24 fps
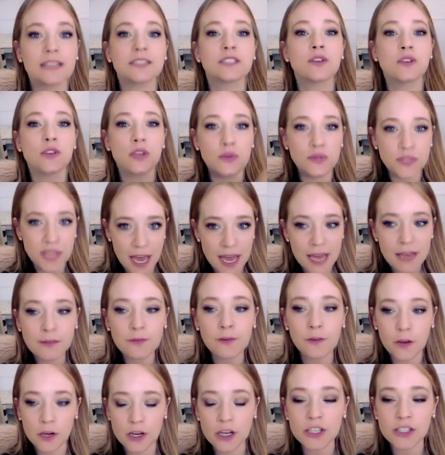so you take
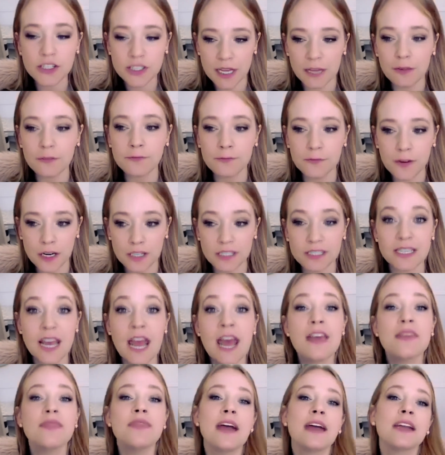for yourself first
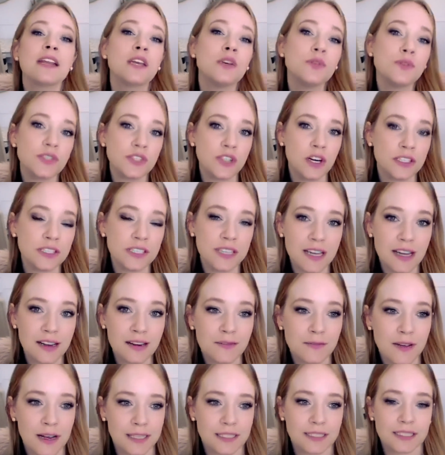then you start to
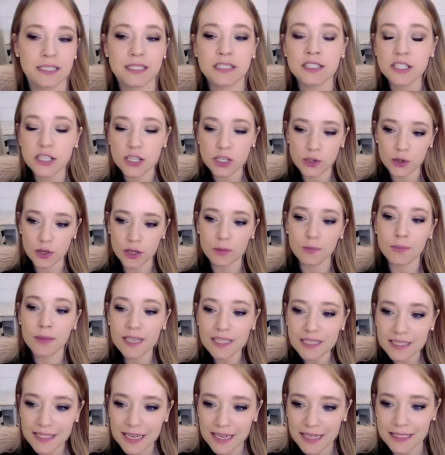invest into your
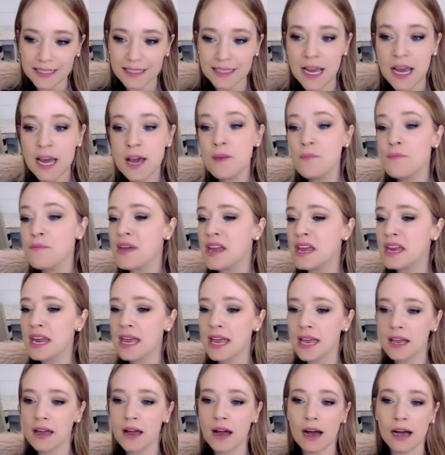business
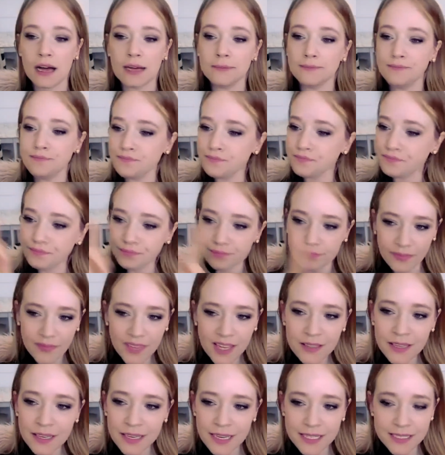meaning um,
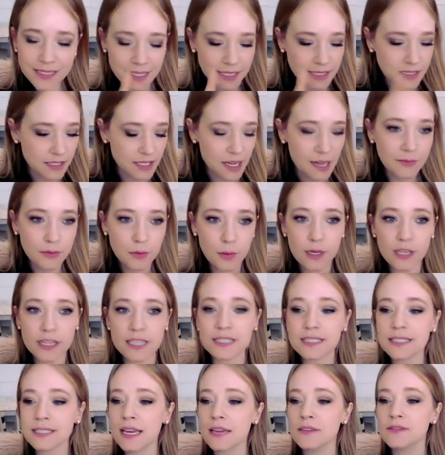like I said, software that
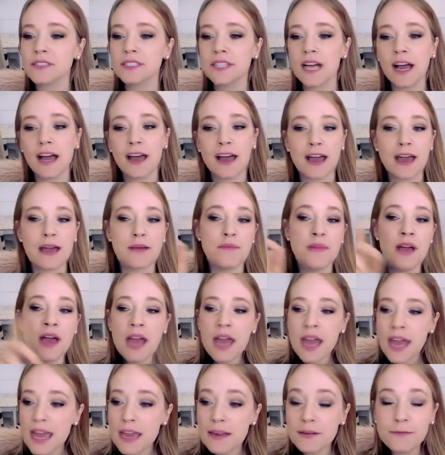saves time,
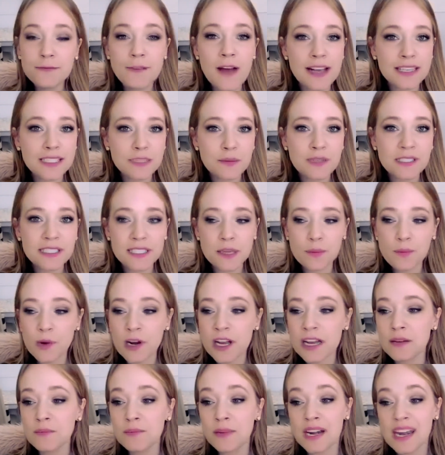investments that
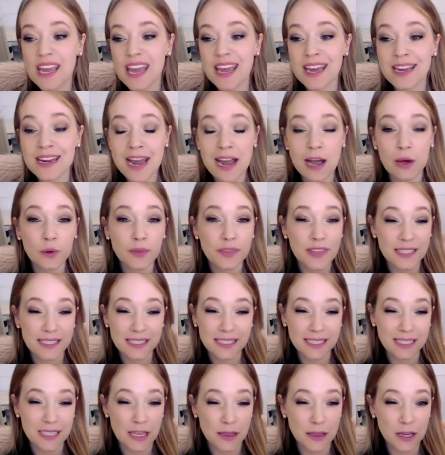bring in money. And now this
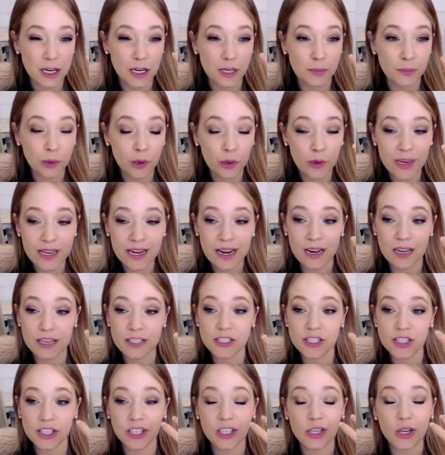is the third point
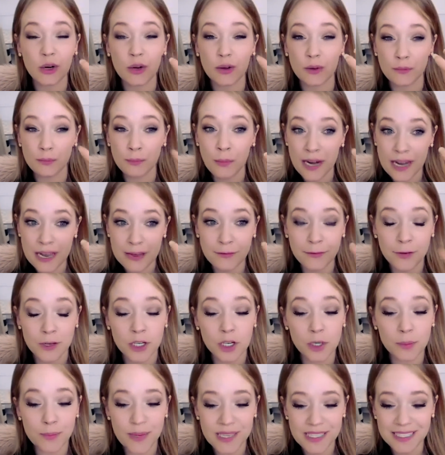under money for
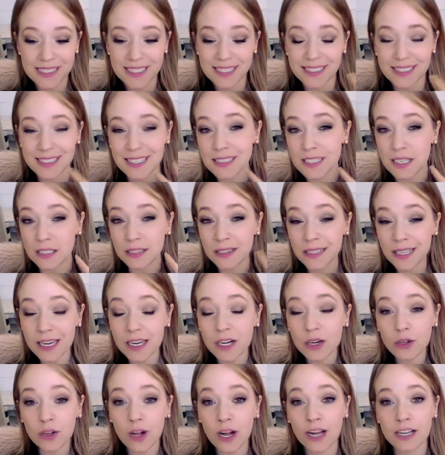your business that's a
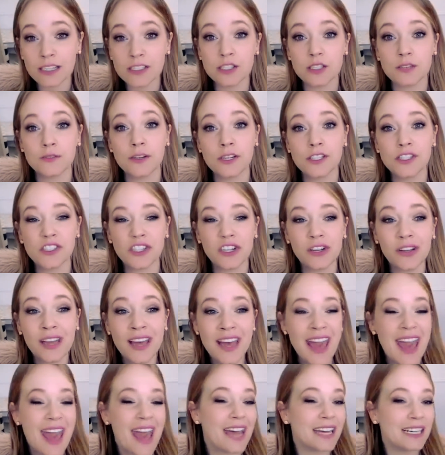little controversial,
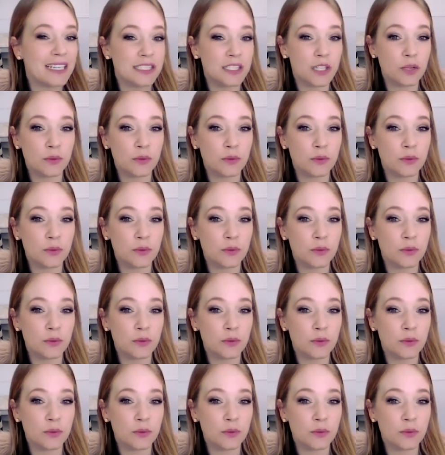and I don't